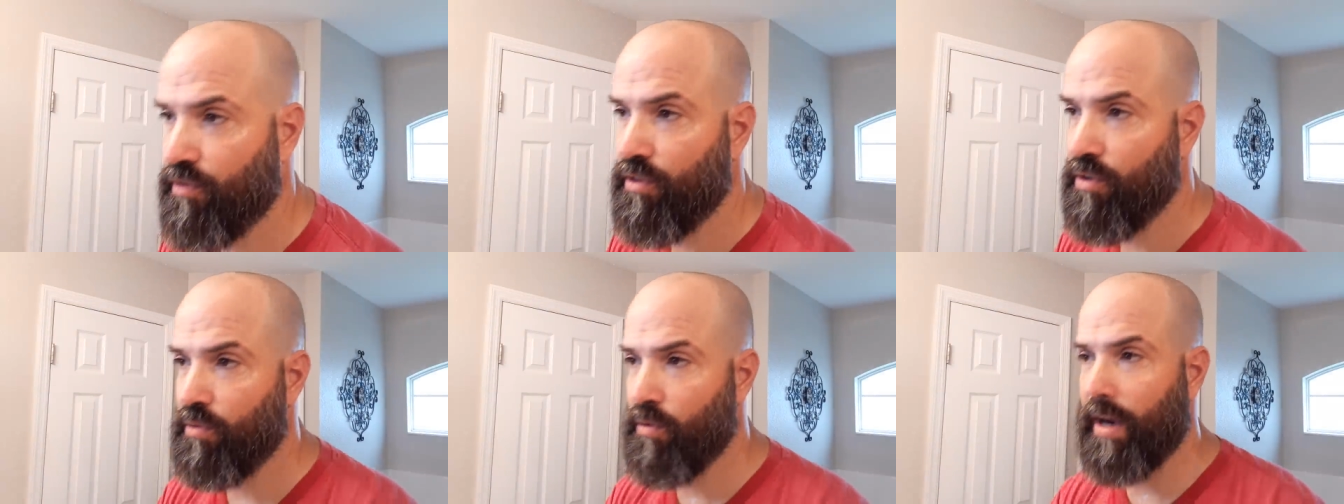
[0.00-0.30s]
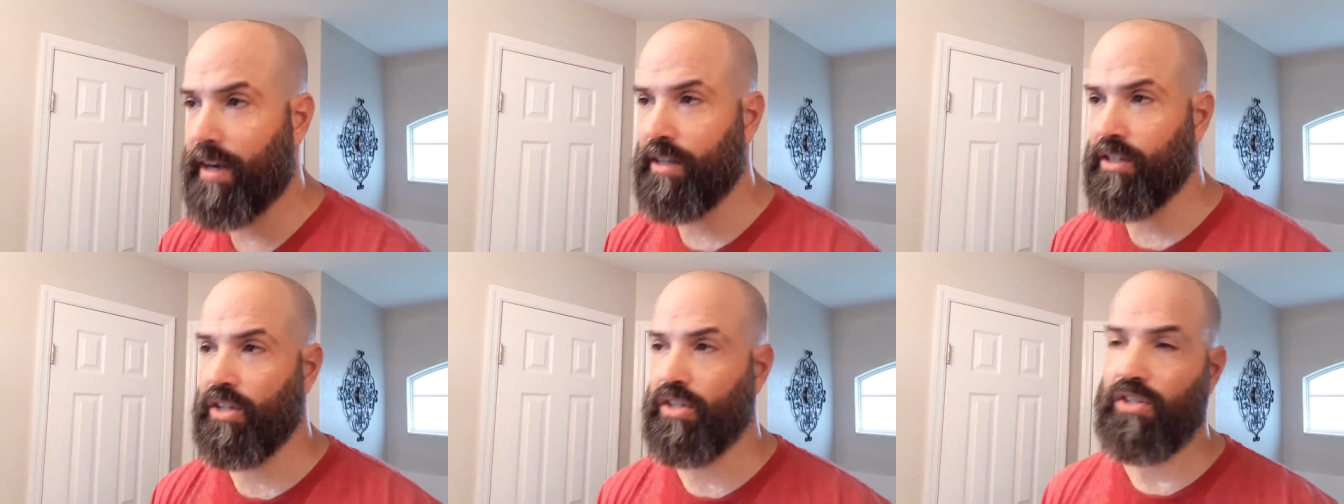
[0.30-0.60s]
for the
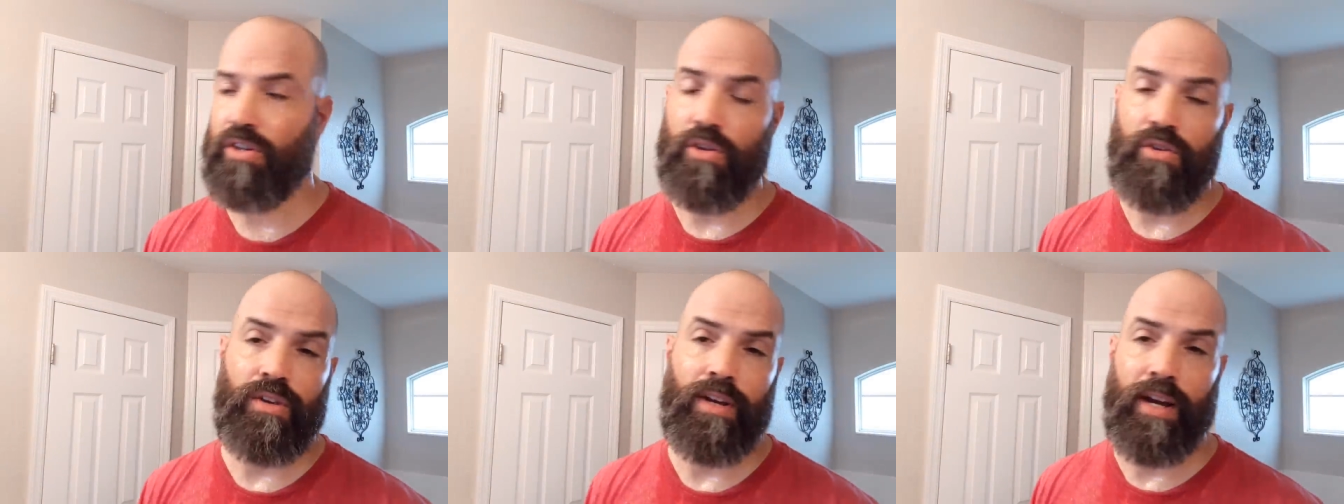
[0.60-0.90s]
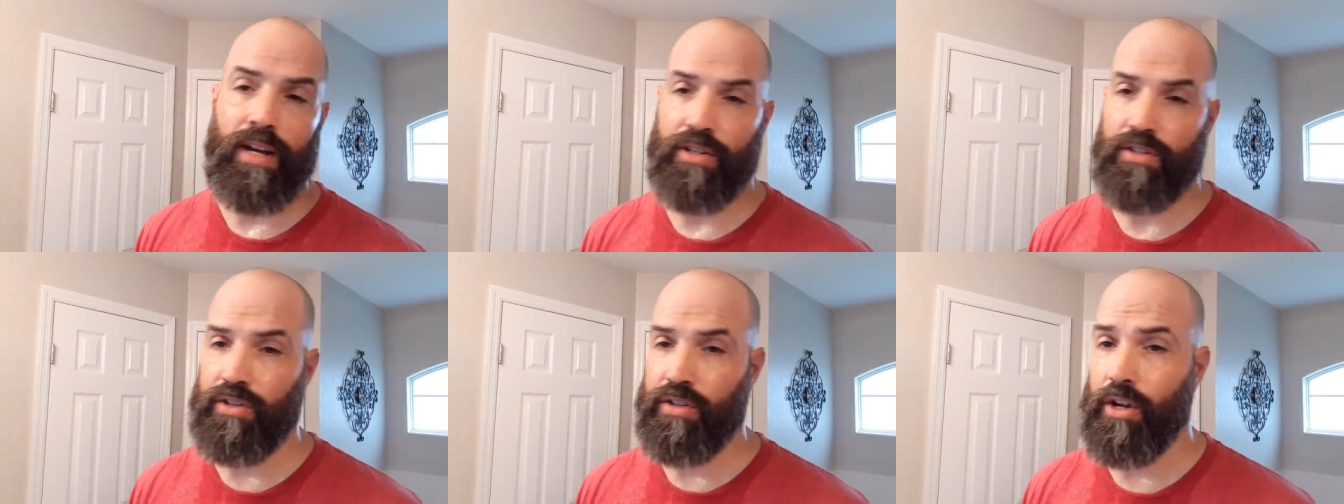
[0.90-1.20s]
right, just so you
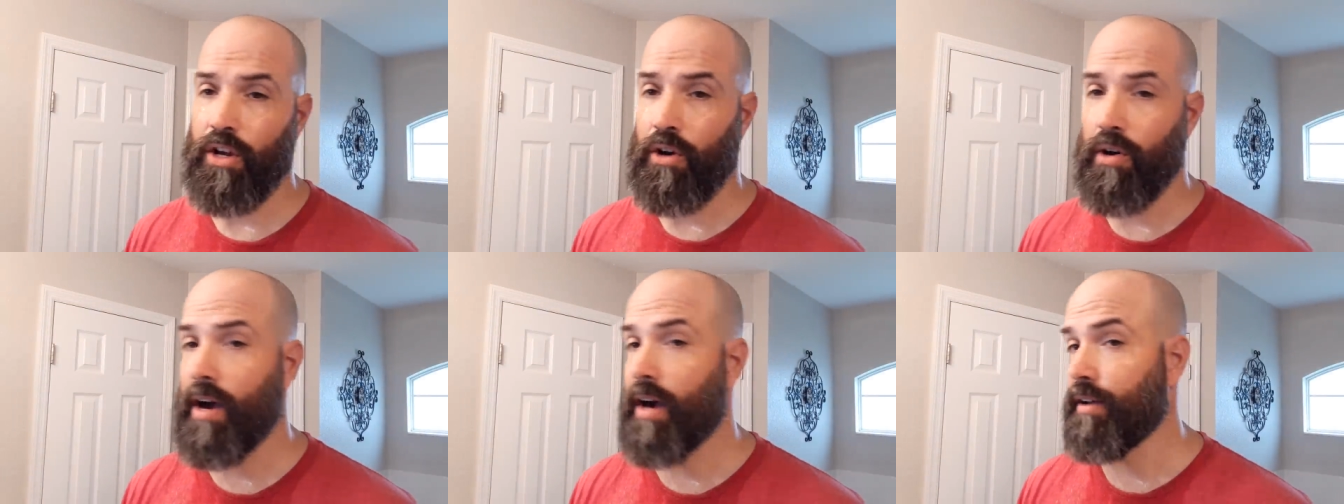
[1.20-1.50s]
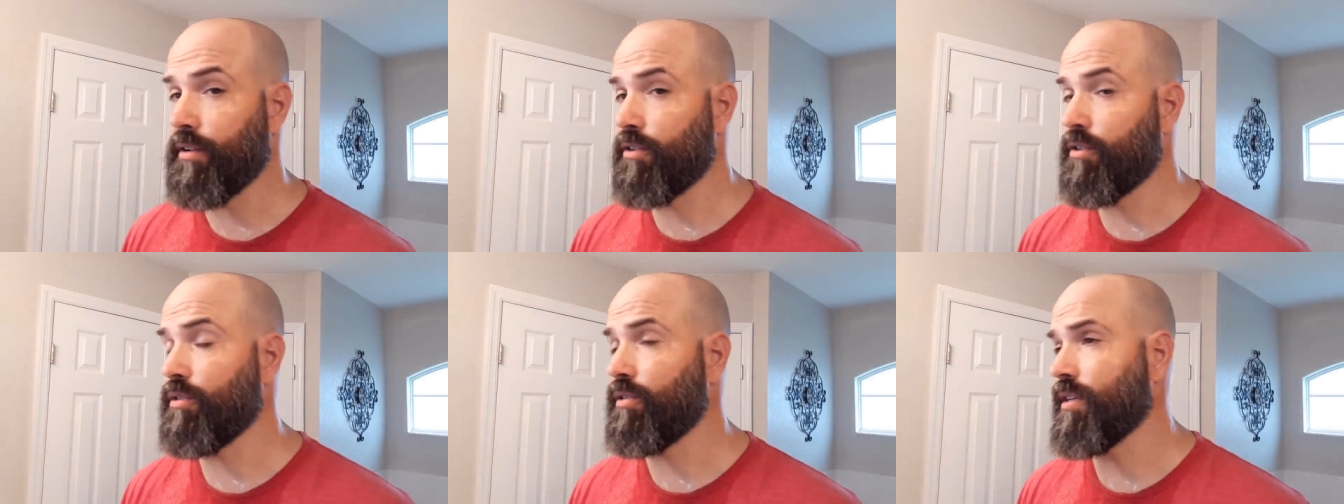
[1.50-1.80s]
guys know how
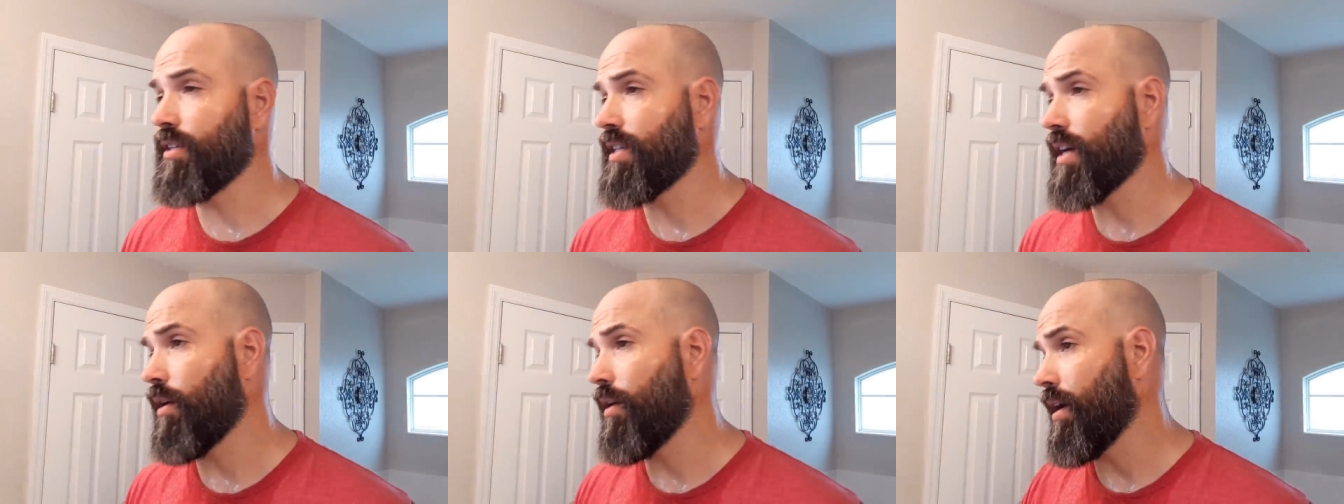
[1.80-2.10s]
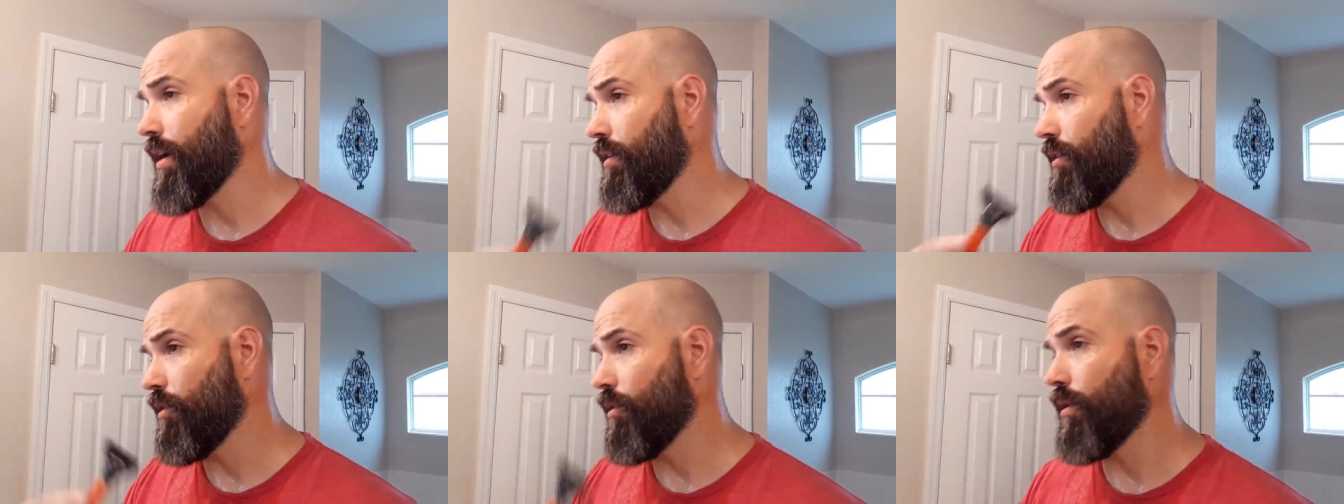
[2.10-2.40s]
to do this, how
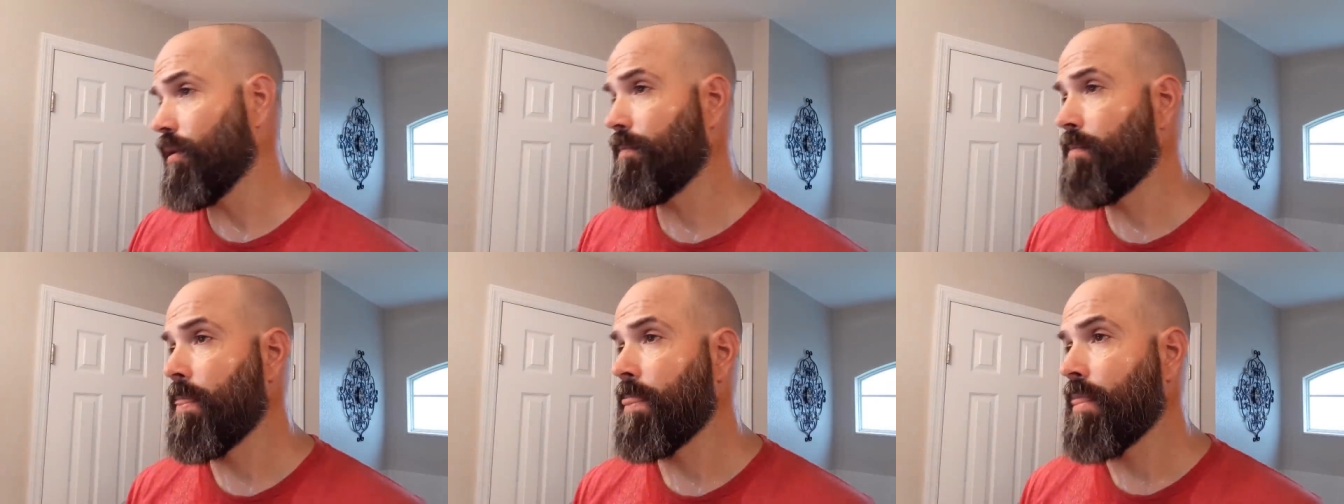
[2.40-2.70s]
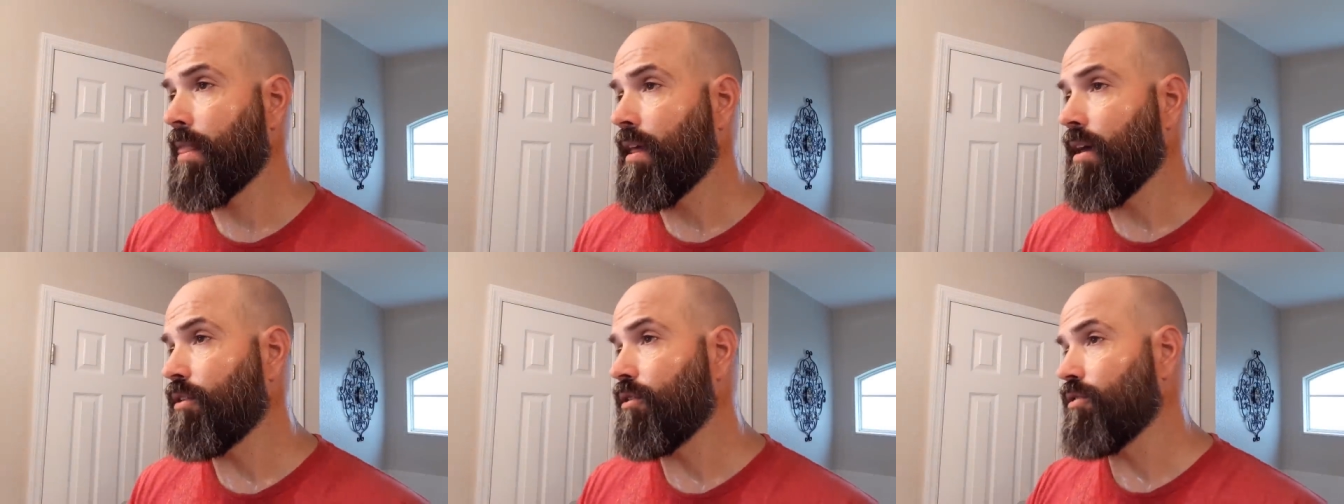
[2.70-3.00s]
I do it,
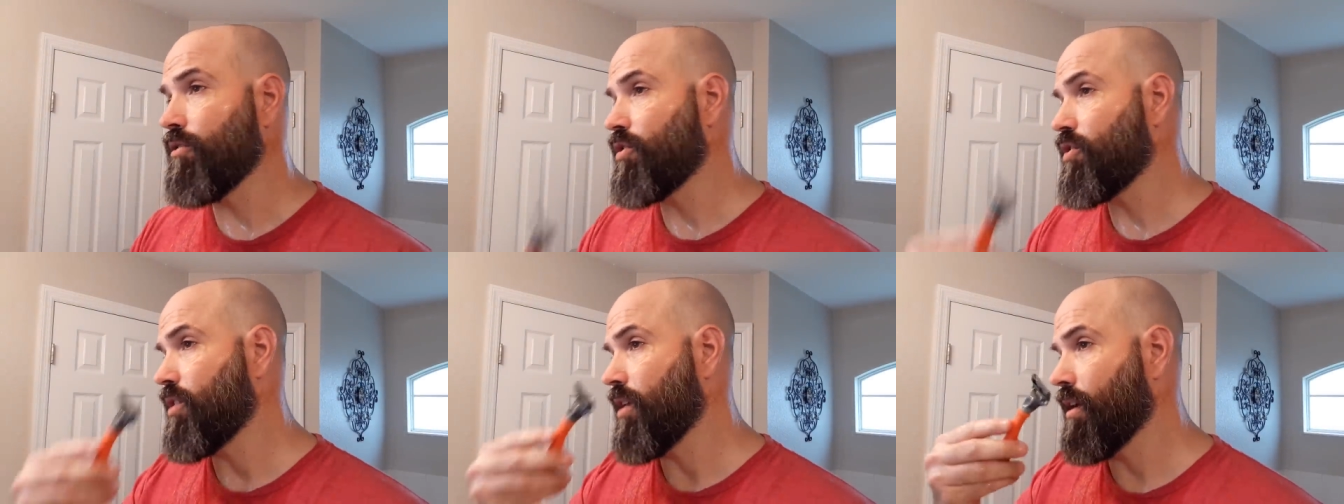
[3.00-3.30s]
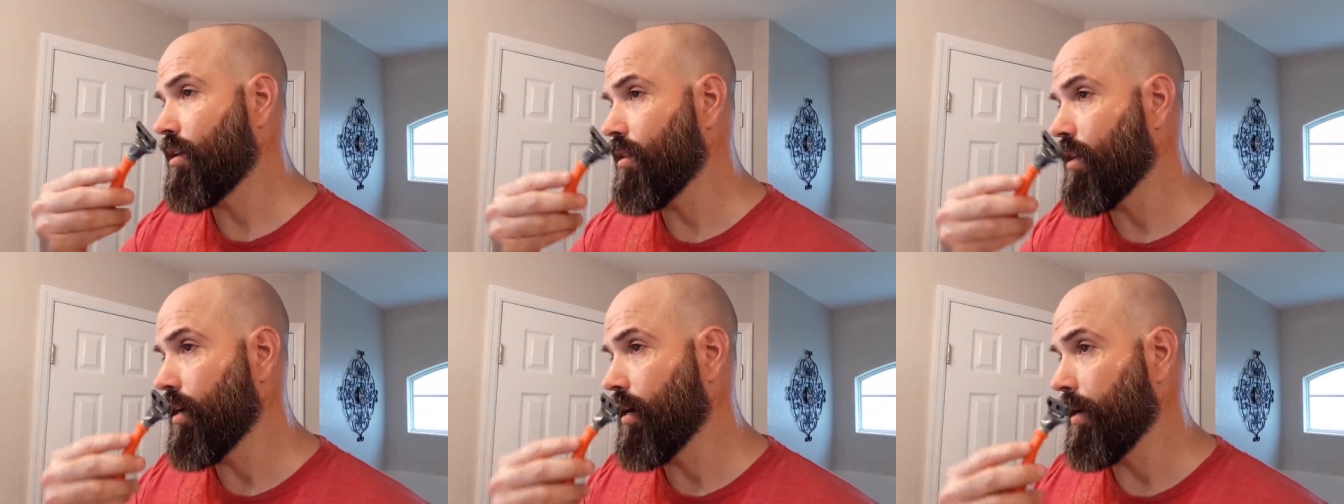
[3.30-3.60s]
I do the
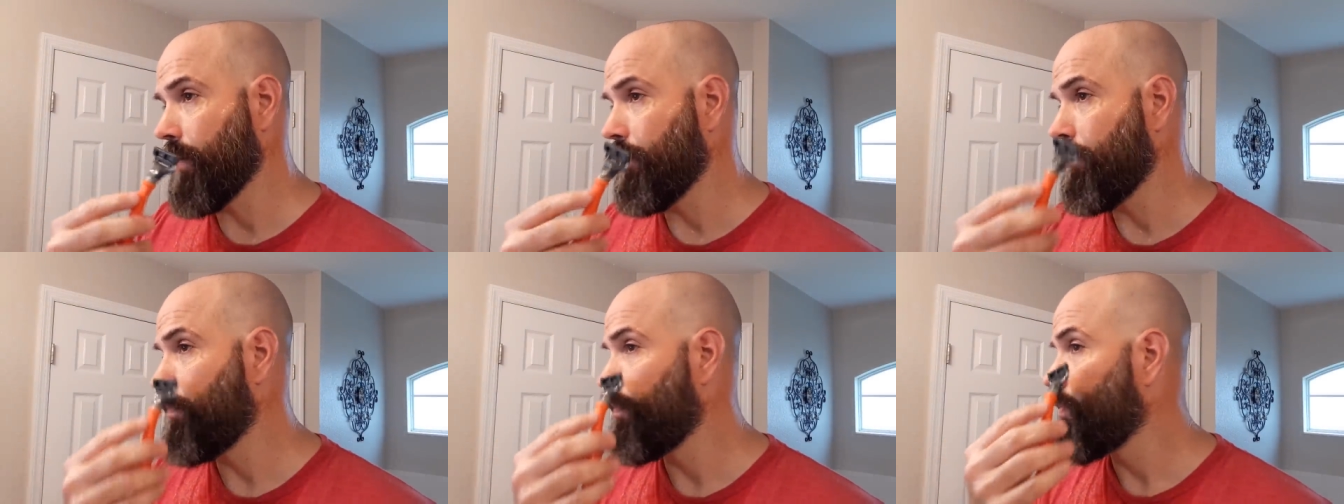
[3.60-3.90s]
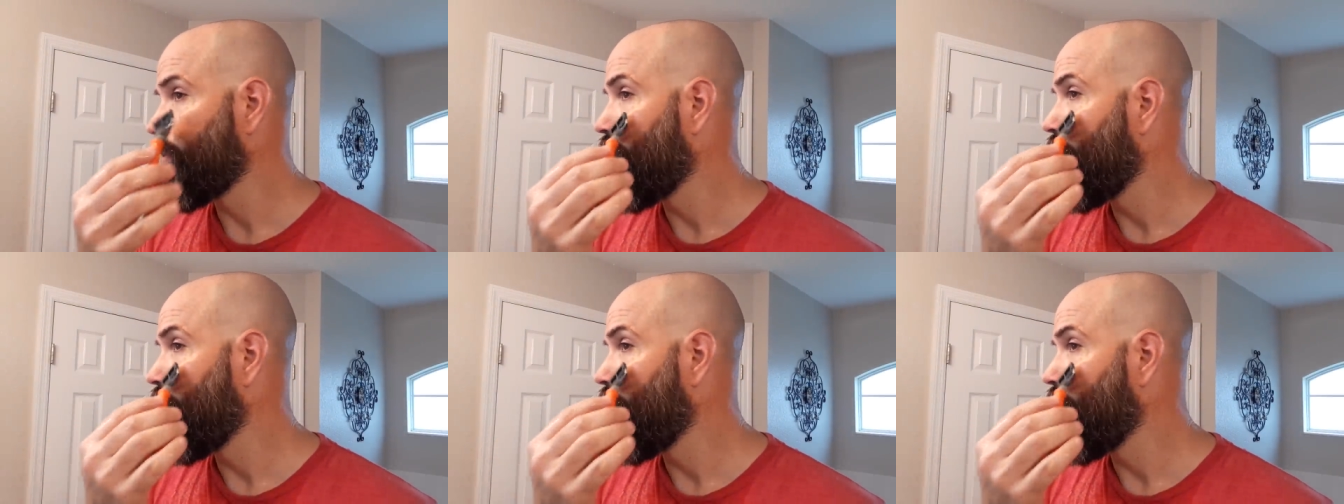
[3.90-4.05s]
cheek line.